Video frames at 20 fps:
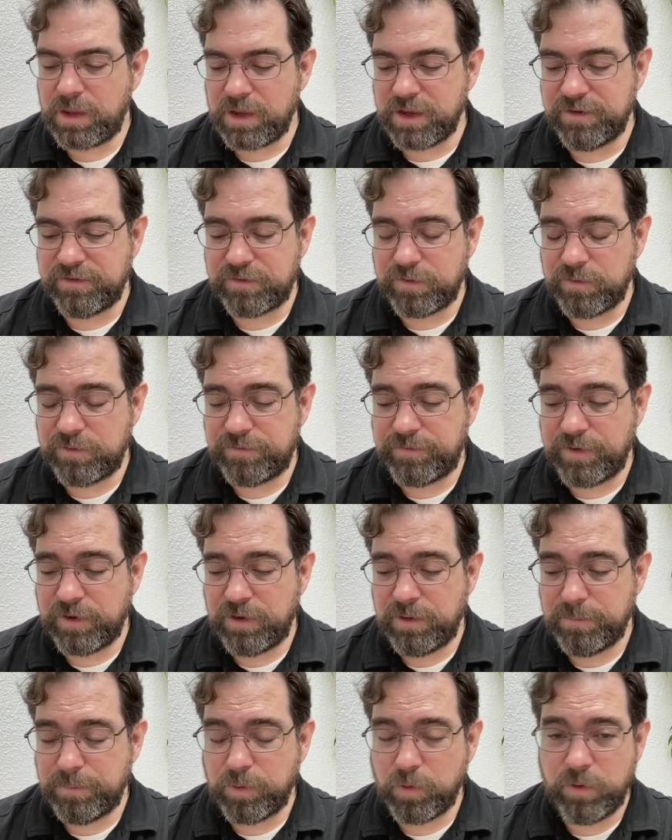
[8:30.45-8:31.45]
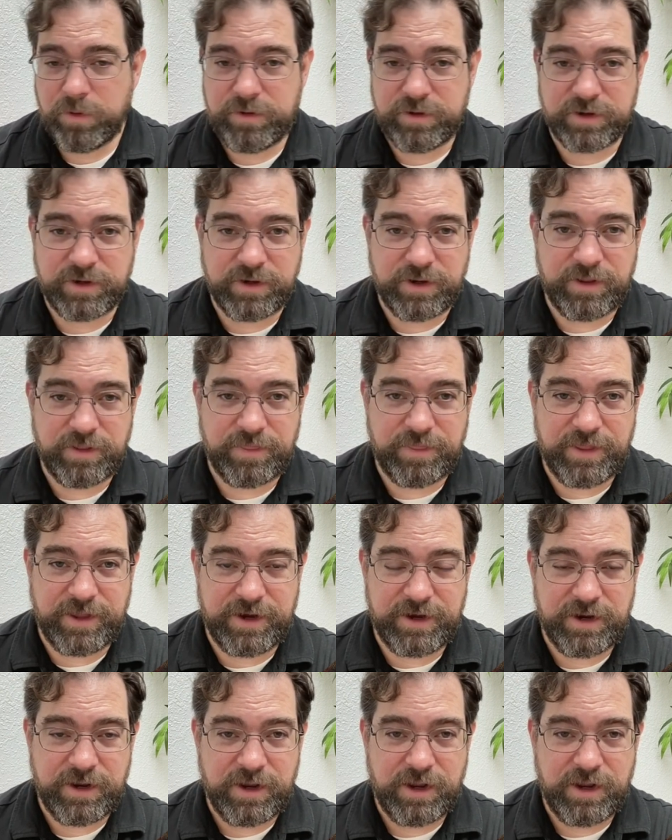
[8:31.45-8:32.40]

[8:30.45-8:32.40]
And so it's very important that